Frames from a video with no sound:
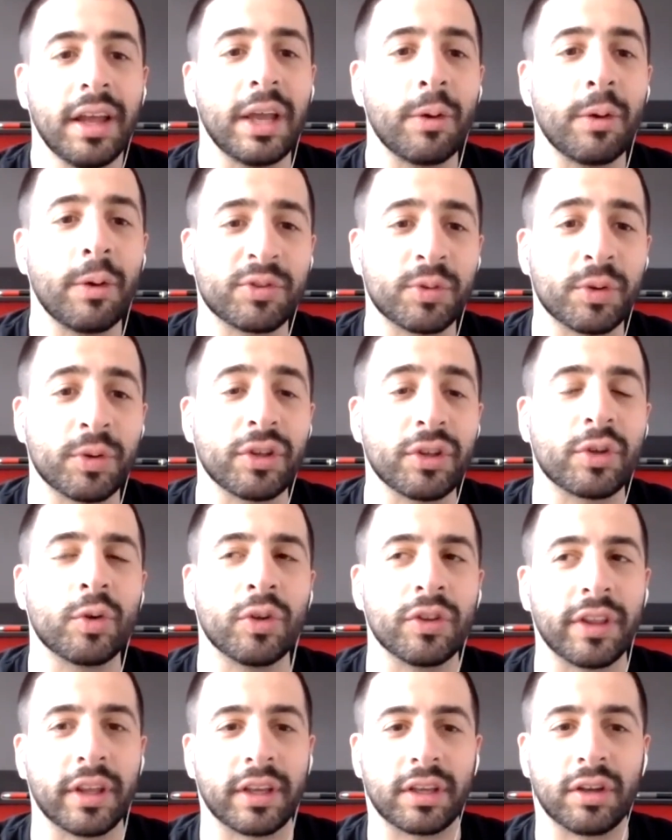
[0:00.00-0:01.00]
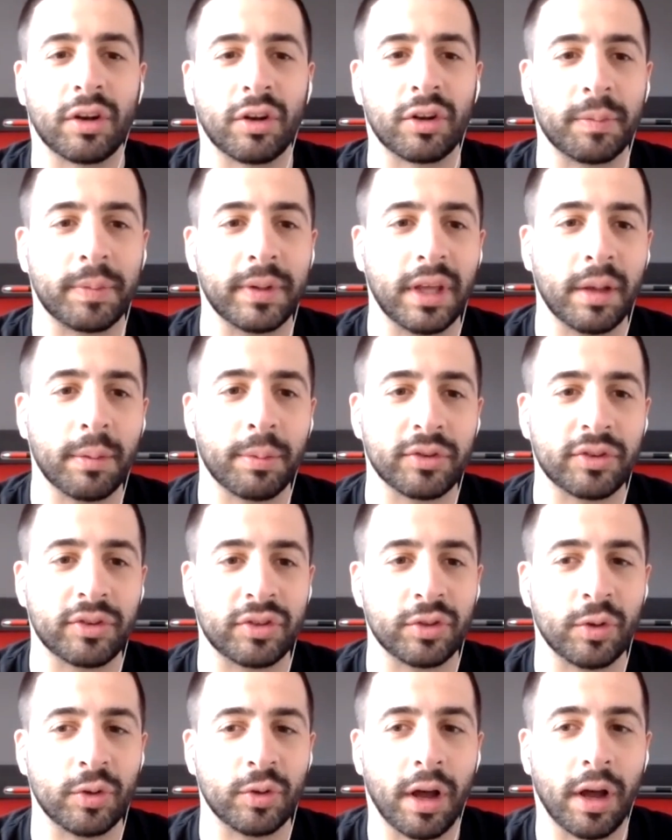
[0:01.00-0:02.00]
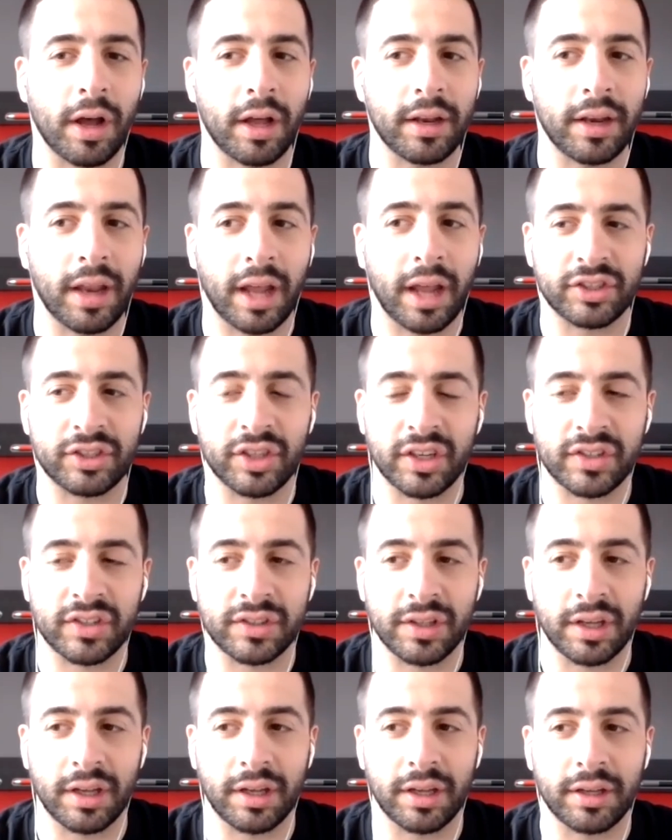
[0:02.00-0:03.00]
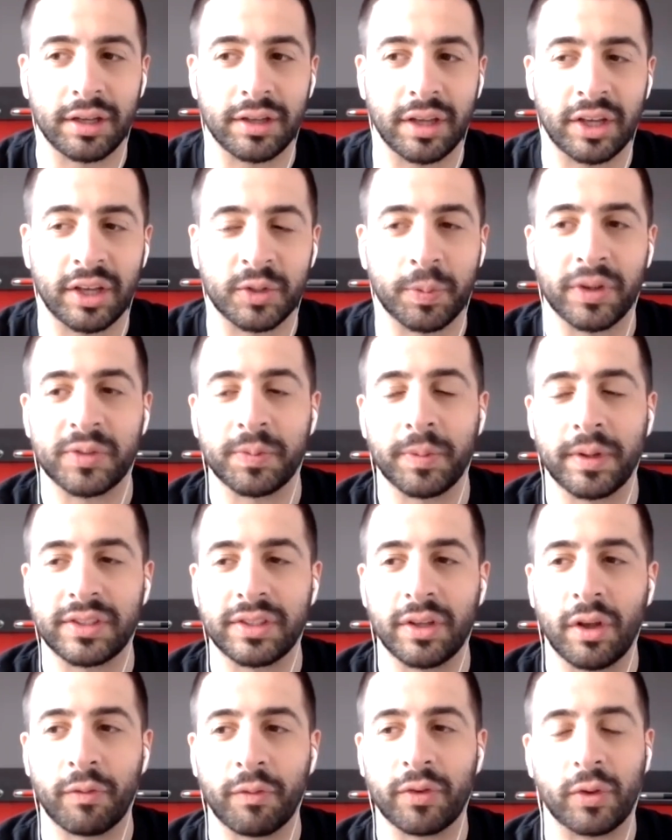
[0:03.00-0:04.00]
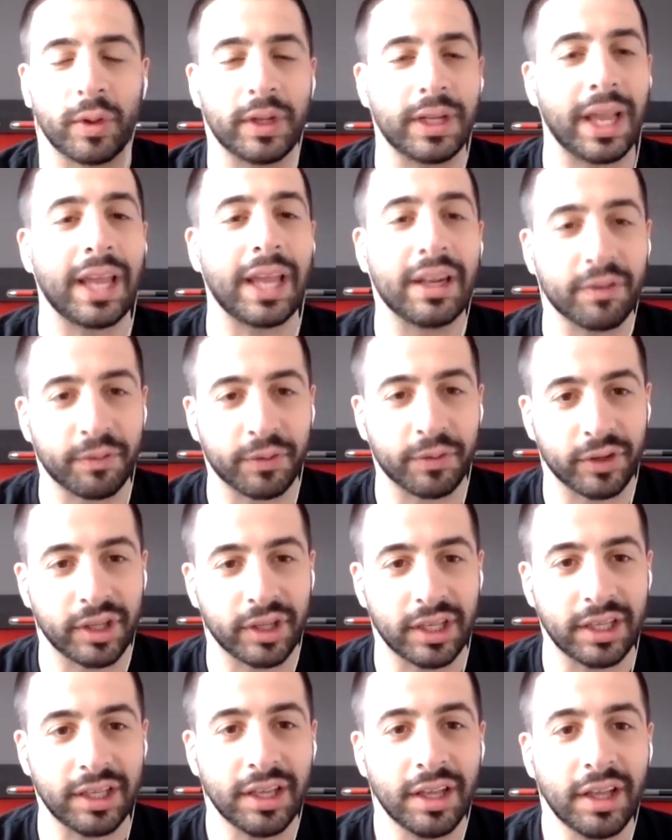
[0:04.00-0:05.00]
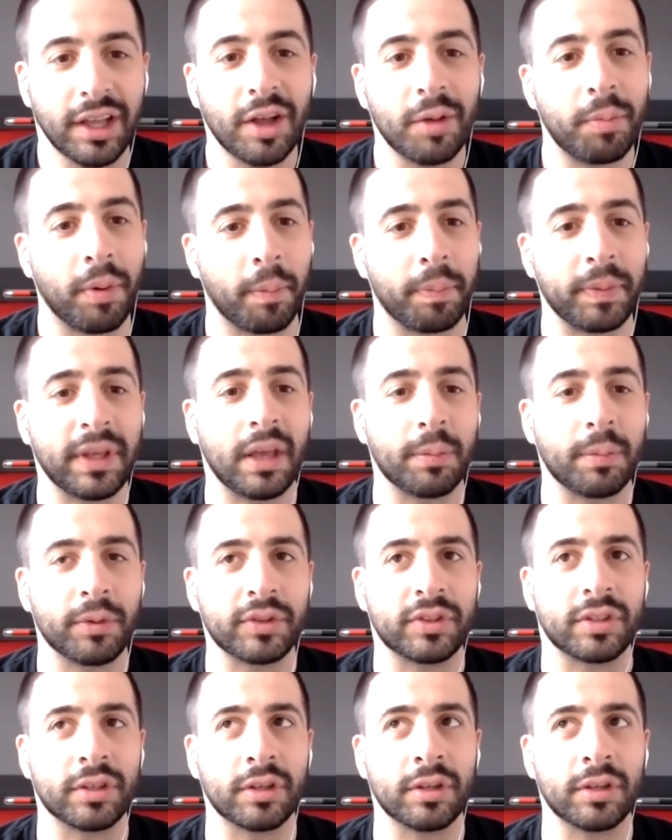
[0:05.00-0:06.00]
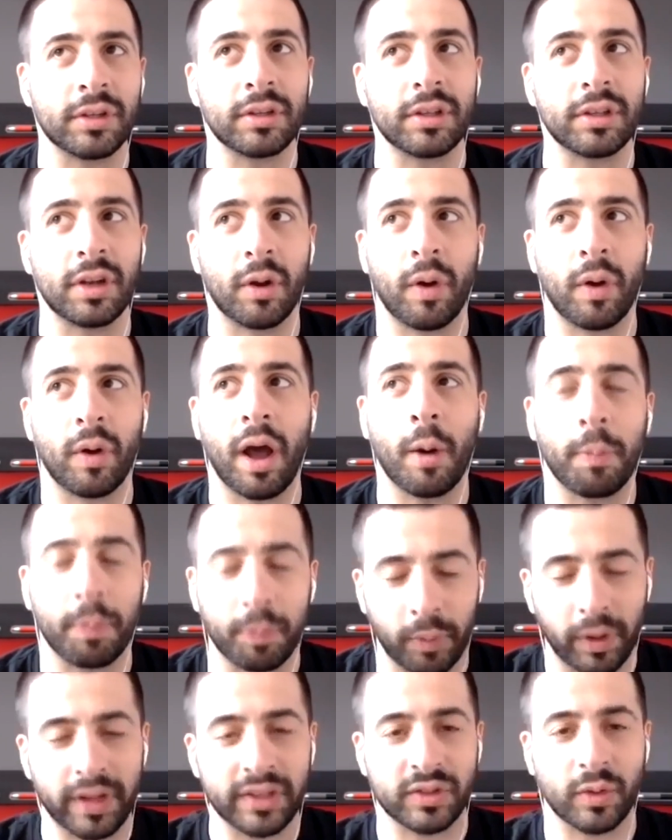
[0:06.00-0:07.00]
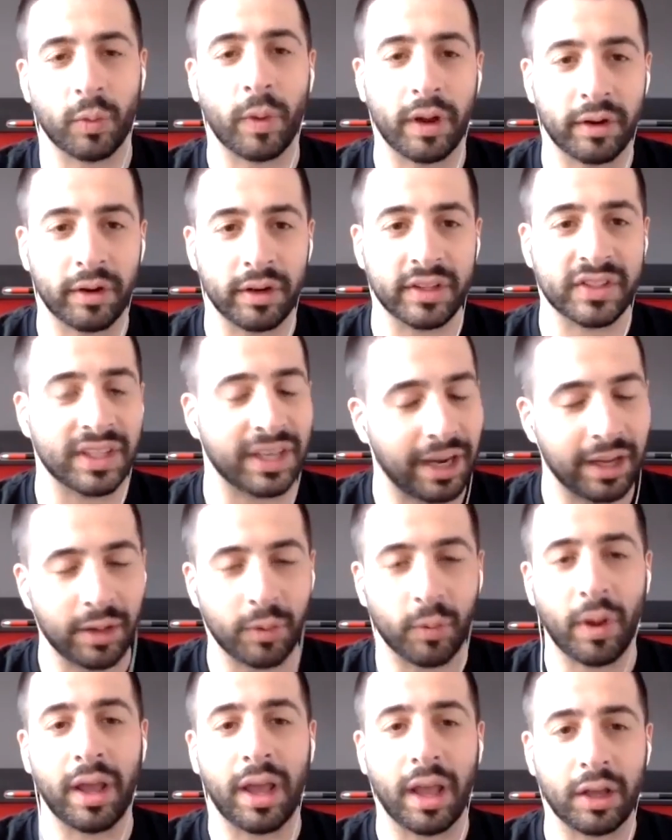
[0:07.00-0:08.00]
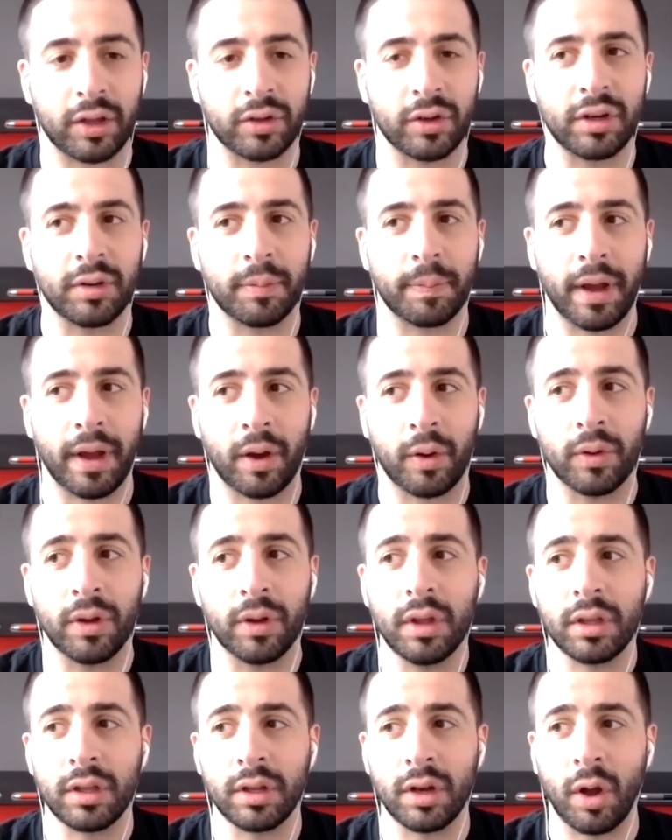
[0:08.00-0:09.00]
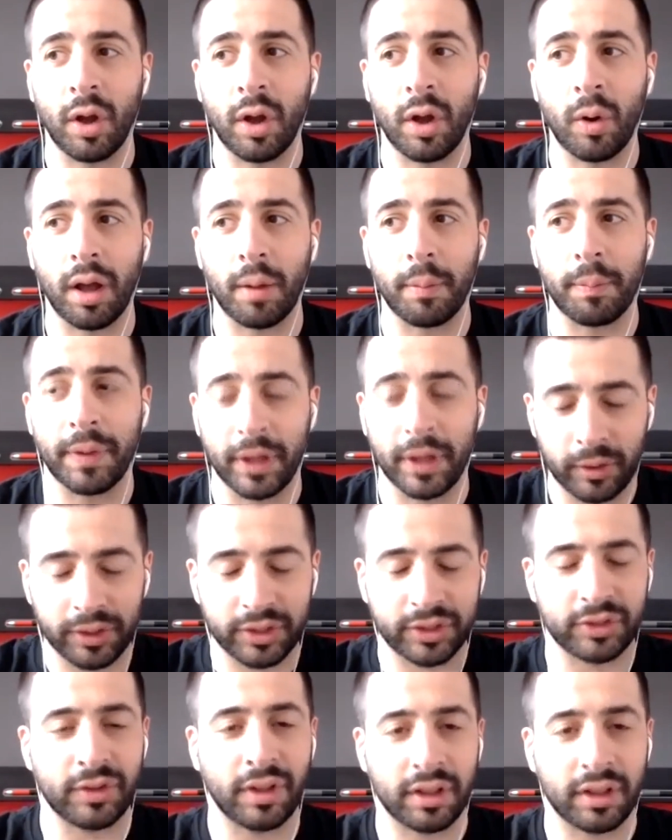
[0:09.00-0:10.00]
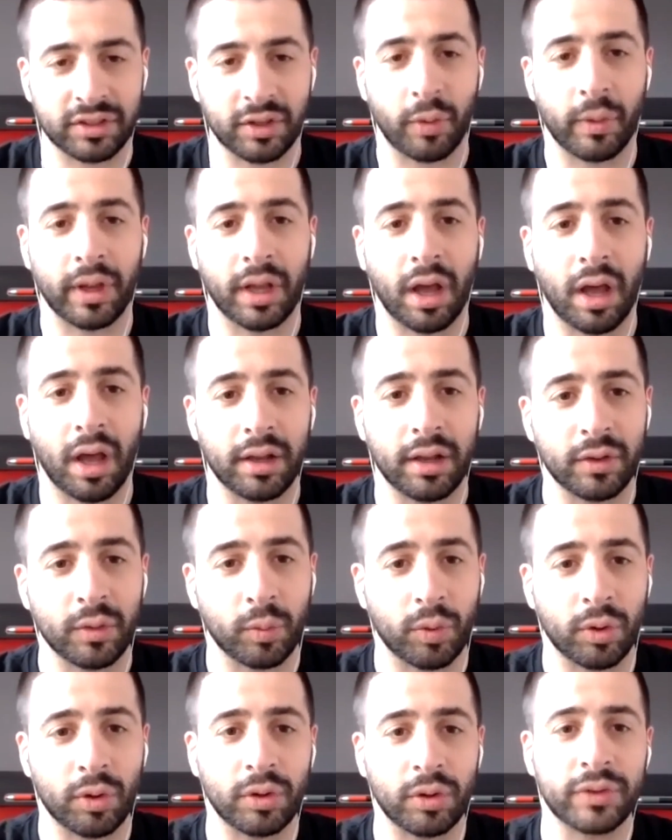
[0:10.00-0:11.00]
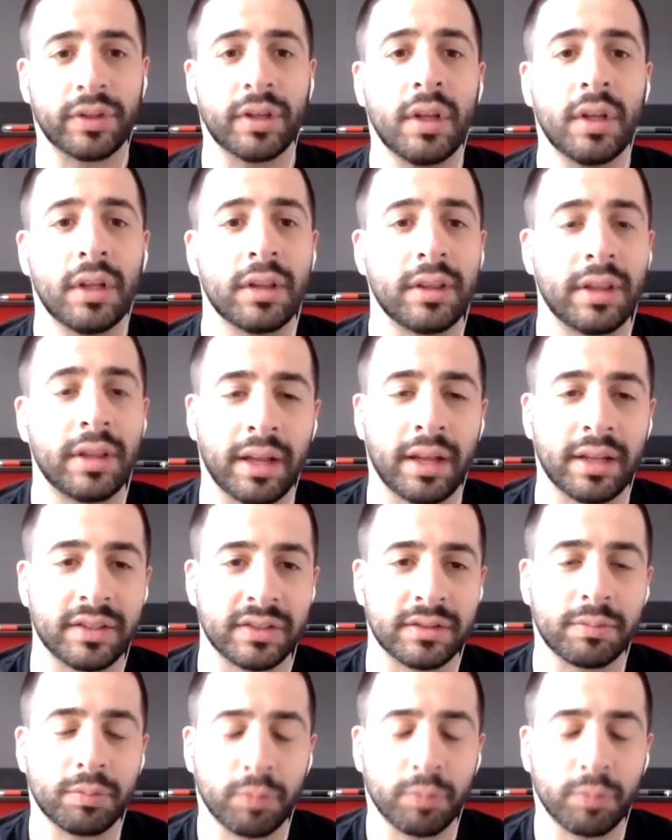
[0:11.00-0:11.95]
it was really cool, to be able to not just express myself creatively, but be able to, help raise awareness in any way I could about, a bigger issue that's going on in the world that is